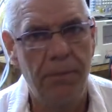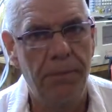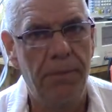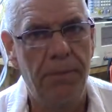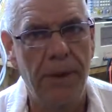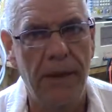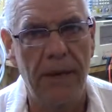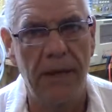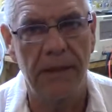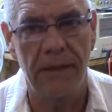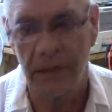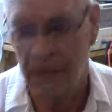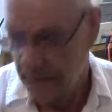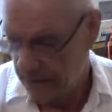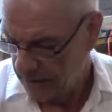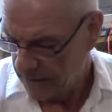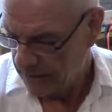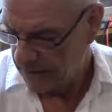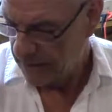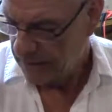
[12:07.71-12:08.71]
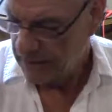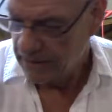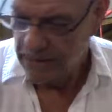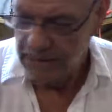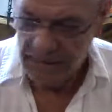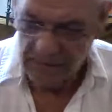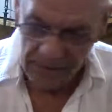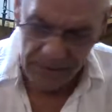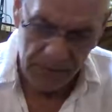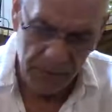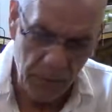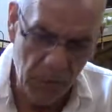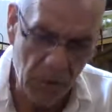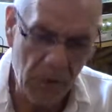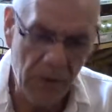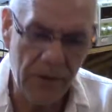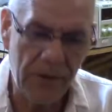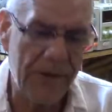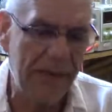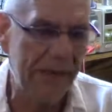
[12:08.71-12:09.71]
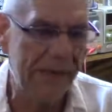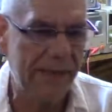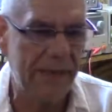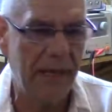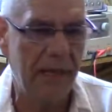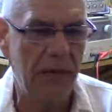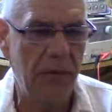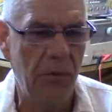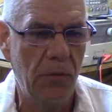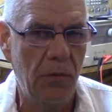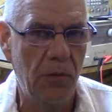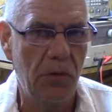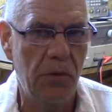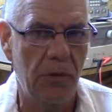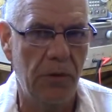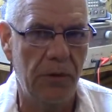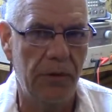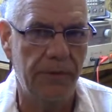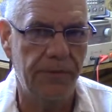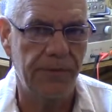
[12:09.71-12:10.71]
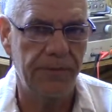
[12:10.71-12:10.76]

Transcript: But this motor is not a motor.